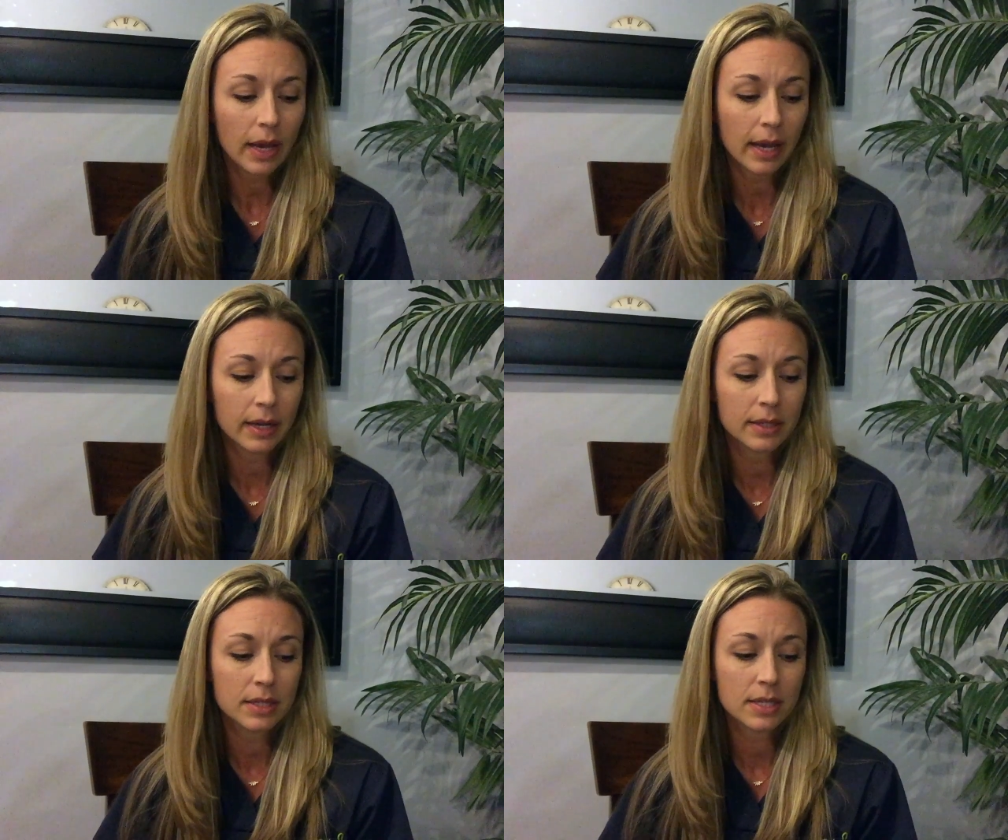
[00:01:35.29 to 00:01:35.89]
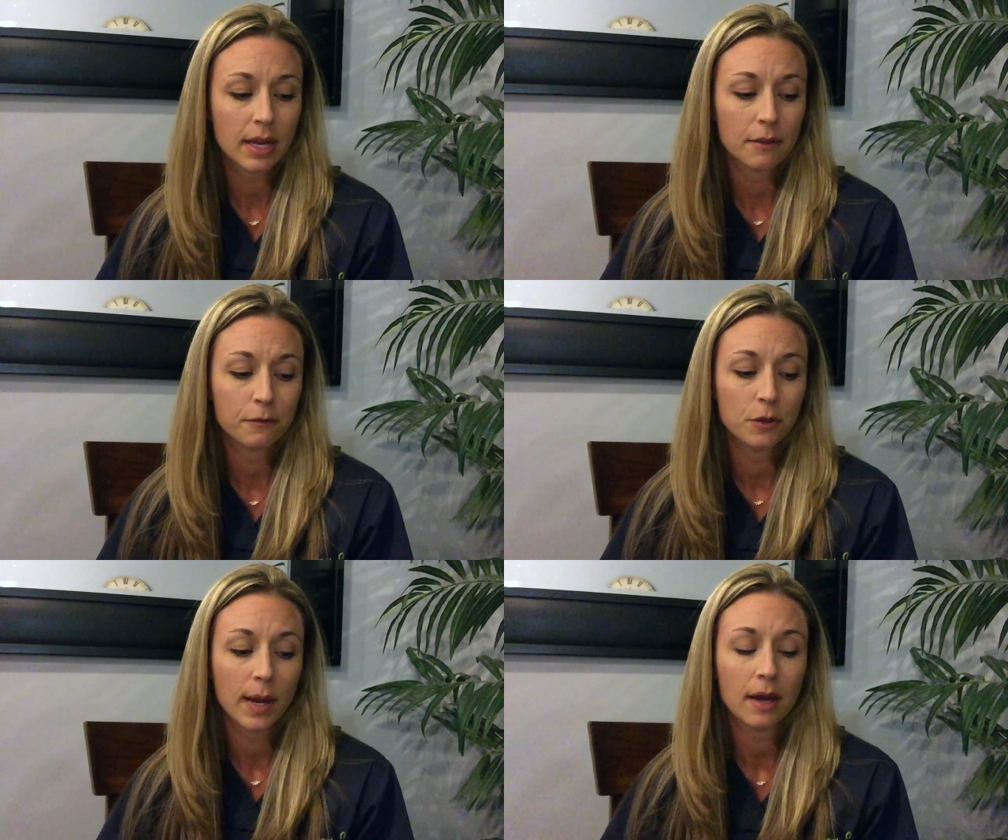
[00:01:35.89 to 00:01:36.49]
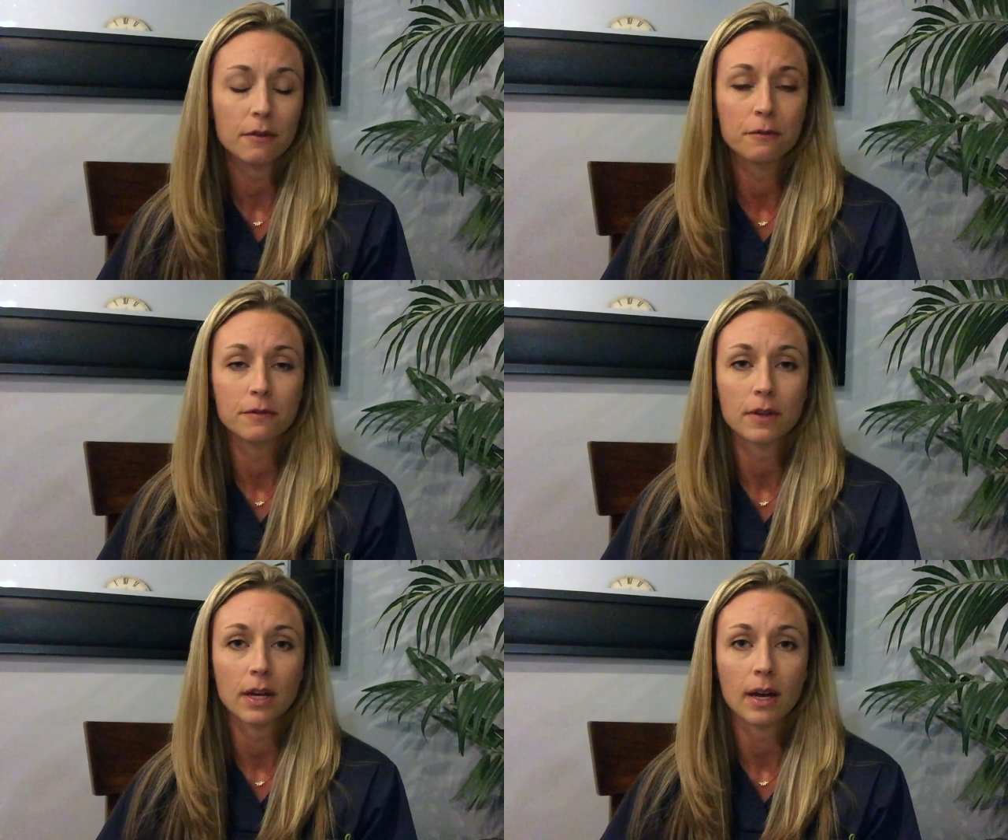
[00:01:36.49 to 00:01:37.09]
And if you have
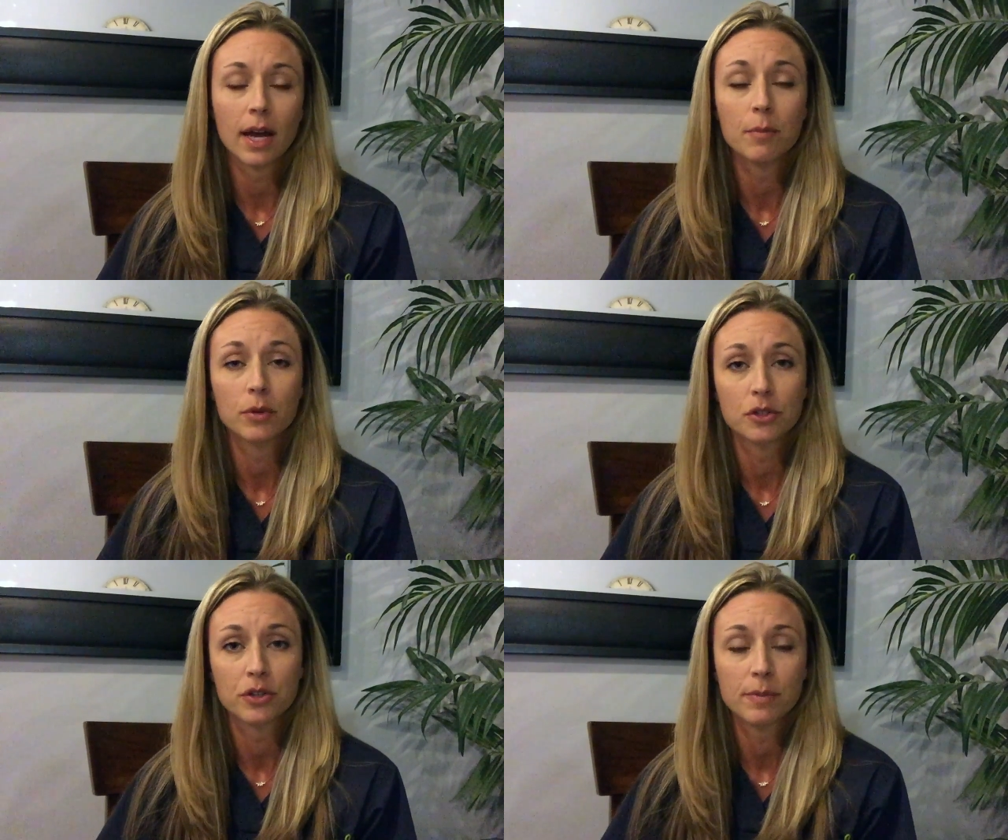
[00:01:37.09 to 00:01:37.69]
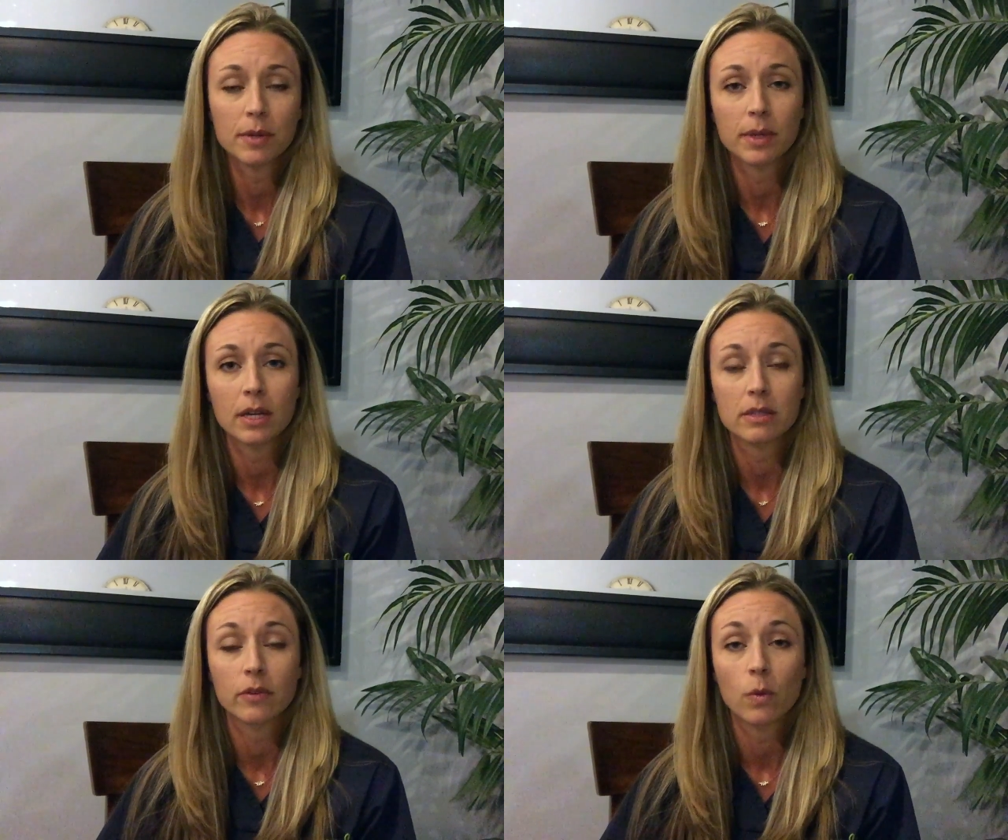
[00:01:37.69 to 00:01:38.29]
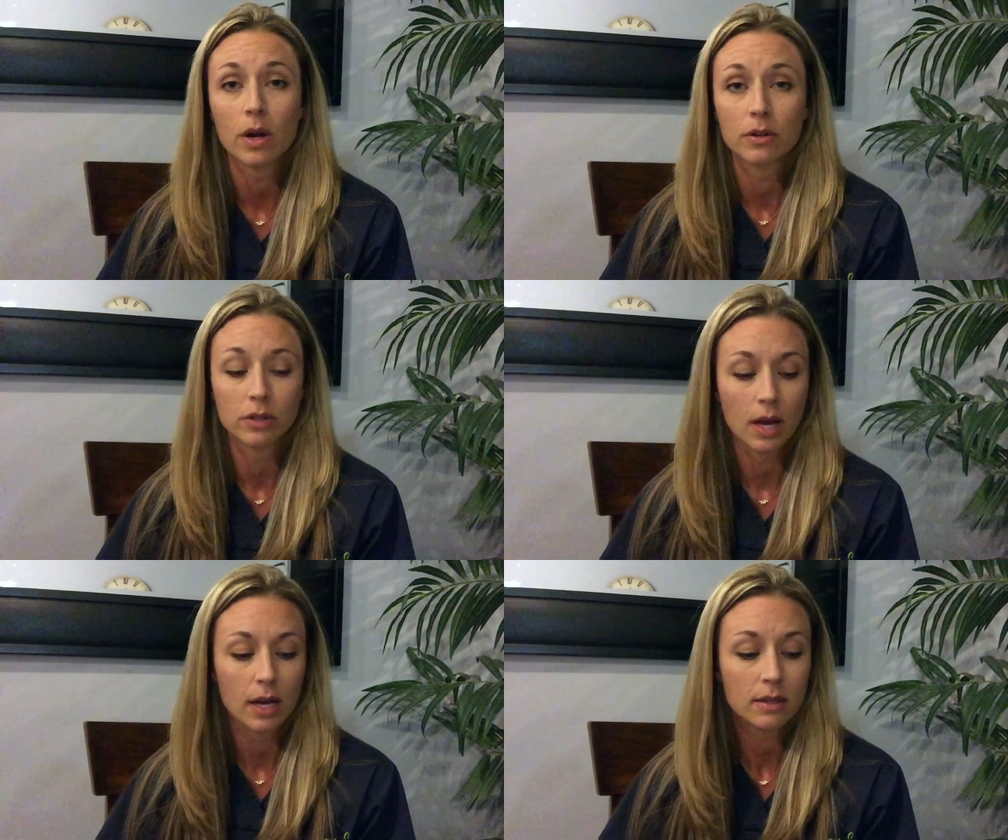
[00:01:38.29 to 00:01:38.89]
hyponatremia because of a water
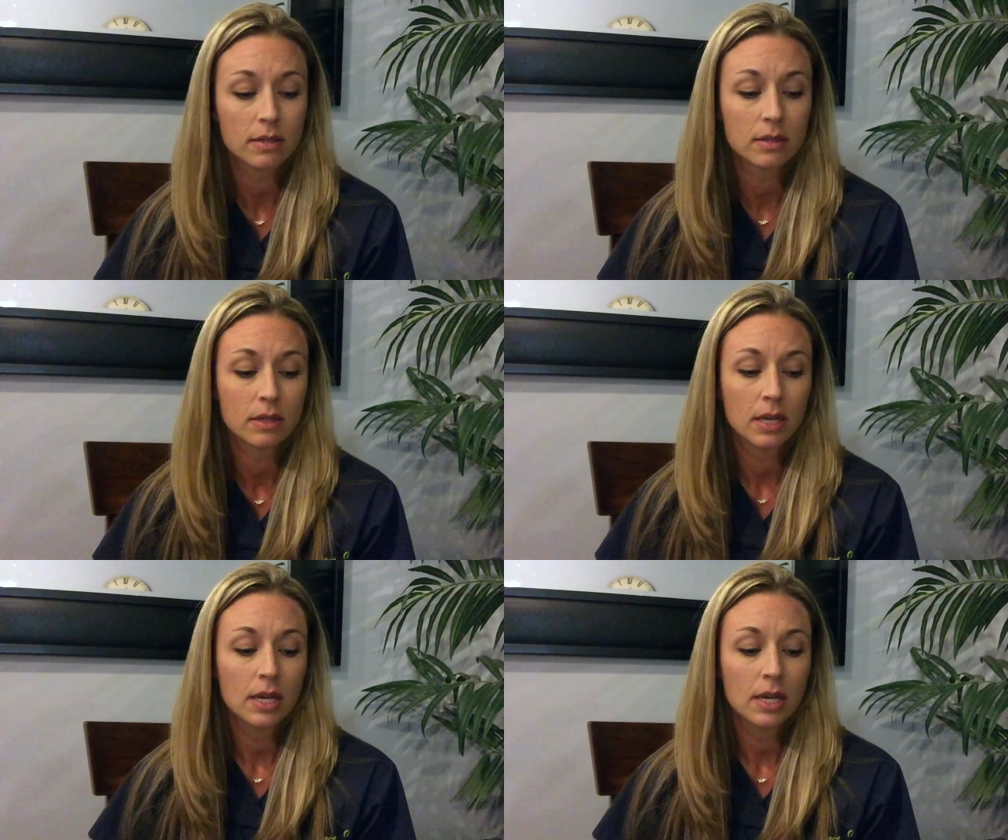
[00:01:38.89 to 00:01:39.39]
loss,